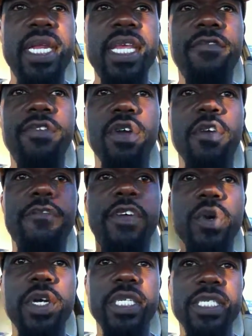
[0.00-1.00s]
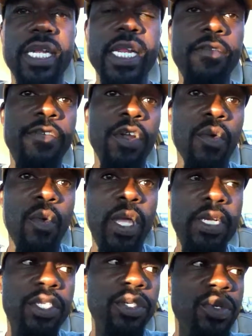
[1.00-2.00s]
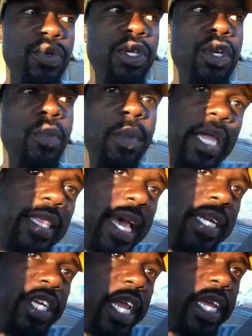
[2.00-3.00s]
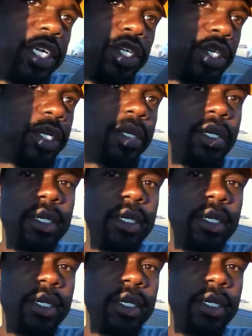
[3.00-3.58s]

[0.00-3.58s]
and if you're focused, and if you're willing to, you know, make that change,